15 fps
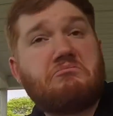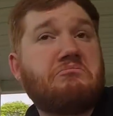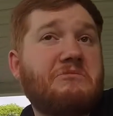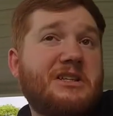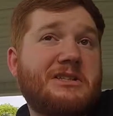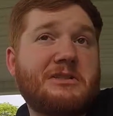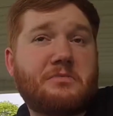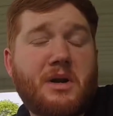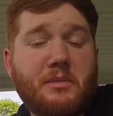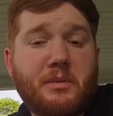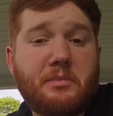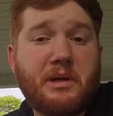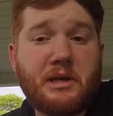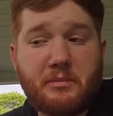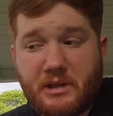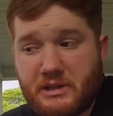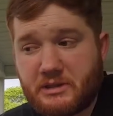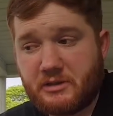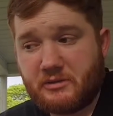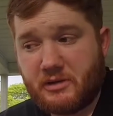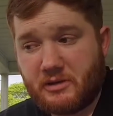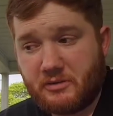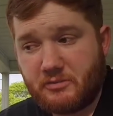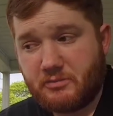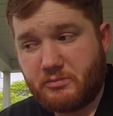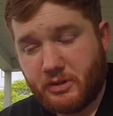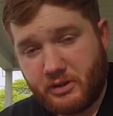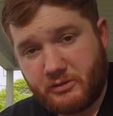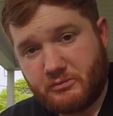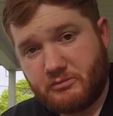has probably been a bit too long,
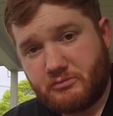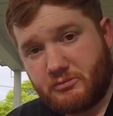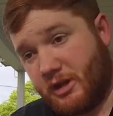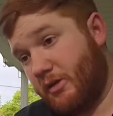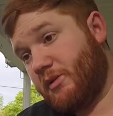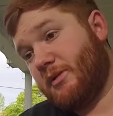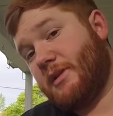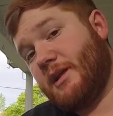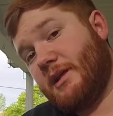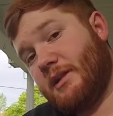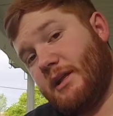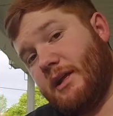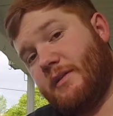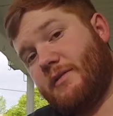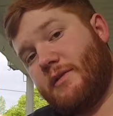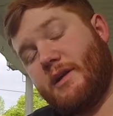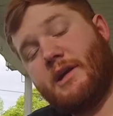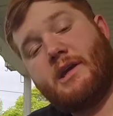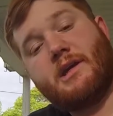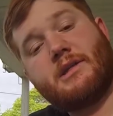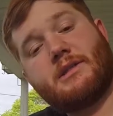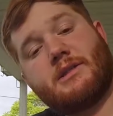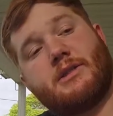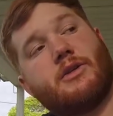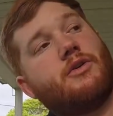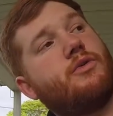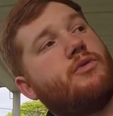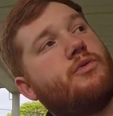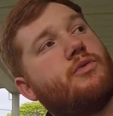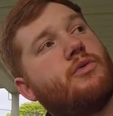but the only thing left is
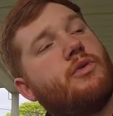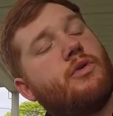to